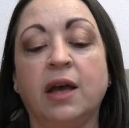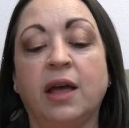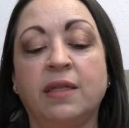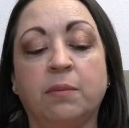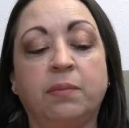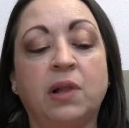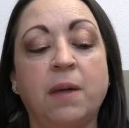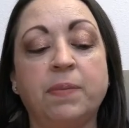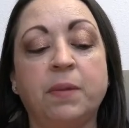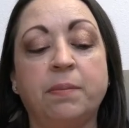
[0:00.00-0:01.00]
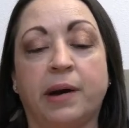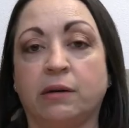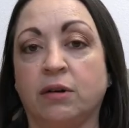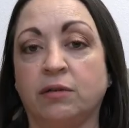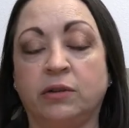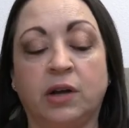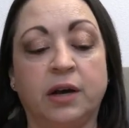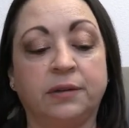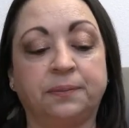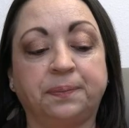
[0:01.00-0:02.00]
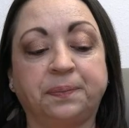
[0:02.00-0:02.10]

and then plopped them back on the lawn.